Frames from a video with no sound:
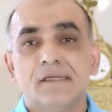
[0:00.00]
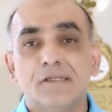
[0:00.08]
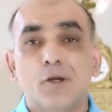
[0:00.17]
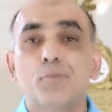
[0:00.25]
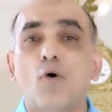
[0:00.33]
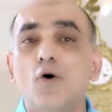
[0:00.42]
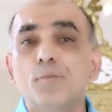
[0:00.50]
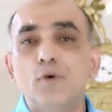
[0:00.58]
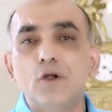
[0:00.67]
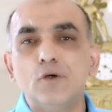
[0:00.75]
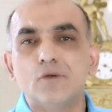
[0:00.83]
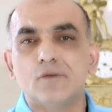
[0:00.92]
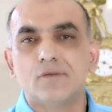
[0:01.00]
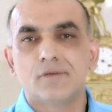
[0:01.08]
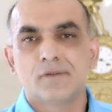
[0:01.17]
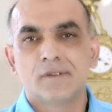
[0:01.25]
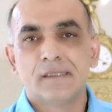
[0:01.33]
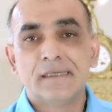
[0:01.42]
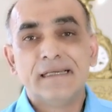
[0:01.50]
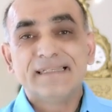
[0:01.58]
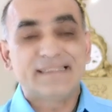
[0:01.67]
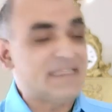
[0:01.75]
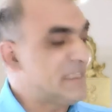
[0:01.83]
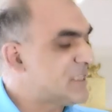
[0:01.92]
They're born blue.
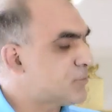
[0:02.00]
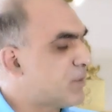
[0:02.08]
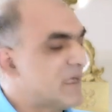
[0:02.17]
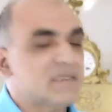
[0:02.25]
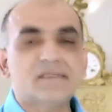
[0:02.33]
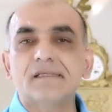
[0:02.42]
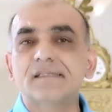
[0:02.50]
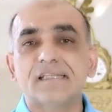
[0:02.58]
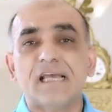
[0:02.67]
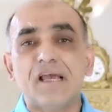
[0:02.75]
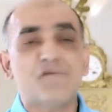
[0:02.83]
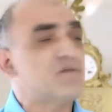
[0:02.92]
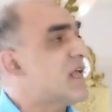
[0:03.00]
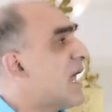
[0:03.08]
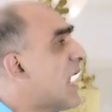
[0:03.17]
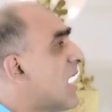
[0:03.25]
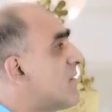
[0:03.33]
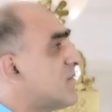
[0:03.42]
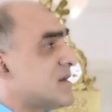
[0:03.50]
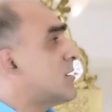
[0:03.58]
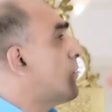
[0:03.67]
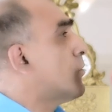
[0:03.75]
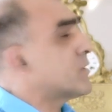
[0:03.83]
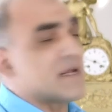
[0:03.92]
These patients, if they have
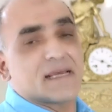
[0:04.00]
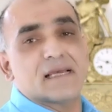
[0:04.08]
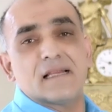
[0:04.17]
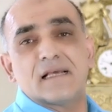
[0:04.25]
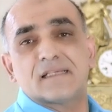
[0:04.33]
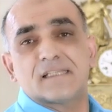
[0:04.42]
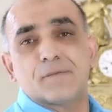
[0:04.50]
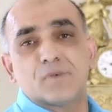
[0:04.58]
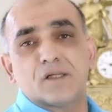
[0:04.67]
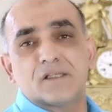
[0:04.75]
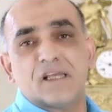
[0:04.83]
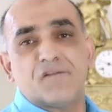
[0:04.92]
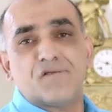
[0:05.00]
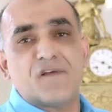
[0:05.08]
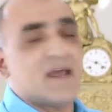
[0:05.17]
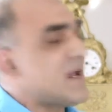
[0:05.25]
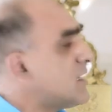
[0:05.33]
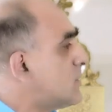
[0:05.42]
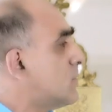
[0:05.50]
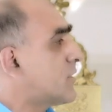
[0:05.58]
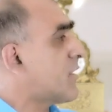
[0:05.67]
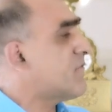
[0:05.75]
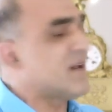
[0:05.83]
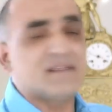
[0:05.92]
an auricular septal defect
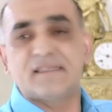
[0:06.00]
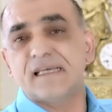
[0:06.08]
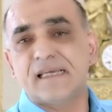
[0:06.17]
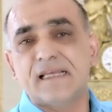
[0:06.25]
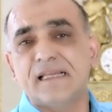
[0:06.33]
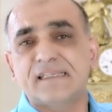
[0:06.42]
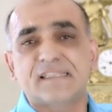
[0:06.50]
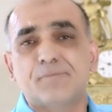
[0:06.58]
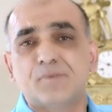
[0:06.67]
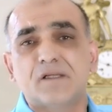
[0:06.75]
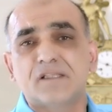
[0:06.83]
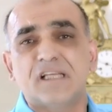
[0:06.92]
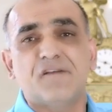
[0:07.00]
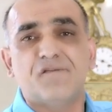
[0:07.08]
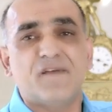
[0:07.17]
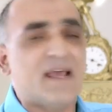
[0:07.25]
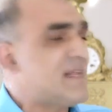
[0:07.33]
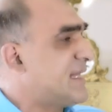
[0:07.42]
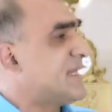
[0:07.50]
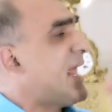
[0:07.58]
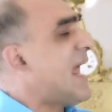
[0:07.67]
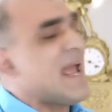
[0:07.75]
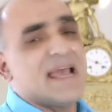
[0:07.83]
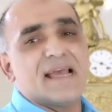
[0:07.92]
or a ventricular septal defect, an
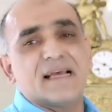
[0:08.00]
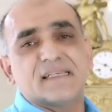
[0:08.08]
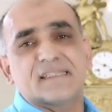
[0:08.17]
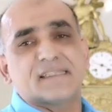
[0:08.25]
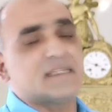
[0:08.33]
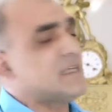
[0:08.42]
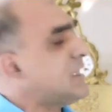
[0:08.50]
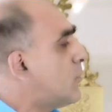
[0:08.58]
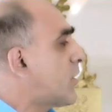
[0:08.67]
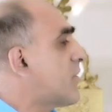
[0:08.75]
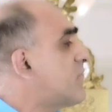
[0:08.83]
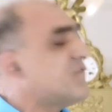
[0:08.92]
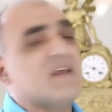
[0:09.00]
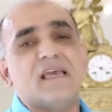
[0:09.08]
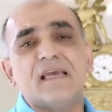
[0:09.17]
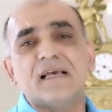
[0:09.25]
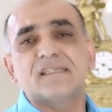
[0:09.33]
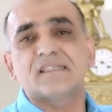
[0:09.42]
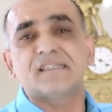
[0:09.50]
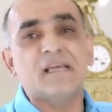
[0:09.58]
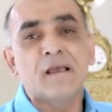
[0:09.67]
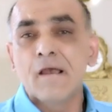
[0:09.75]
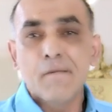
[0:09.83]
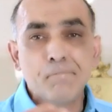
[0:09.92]
ASD or a
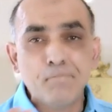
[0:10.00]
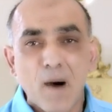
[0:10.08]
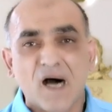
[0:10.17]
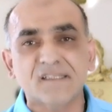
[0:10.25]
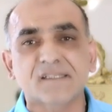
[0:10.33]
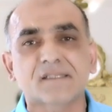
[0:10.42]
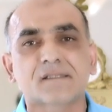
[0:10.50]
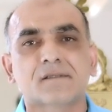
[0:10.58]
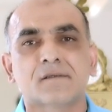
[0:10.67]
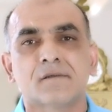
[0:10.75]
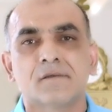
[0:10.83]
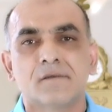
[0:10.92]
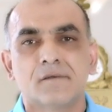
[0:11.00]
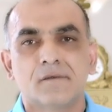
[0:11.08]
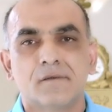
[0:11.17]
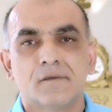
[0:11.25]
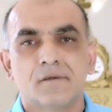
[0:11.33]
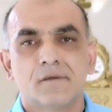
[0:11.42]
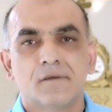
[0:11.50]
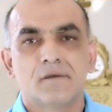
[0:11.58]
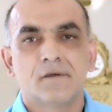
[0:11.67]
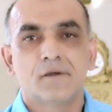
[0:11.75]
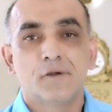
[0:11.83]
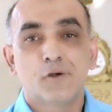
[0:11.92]
VSD, must
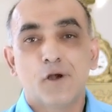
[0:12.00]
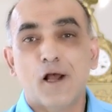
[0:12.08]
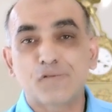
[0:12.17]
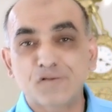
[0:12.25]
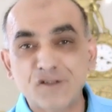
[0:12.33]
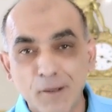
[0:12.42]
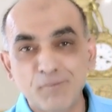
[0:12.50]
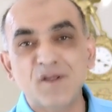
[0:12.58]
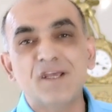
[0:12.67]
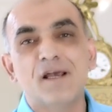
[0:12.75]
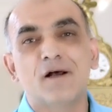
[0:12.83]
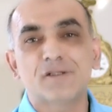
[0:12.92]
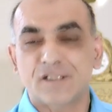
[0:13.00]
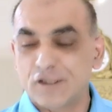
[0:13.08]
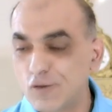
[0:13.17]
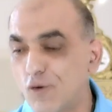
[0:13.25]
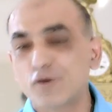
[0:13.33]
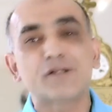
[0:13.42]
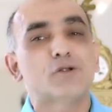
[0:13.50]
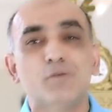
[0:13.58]
have something else in order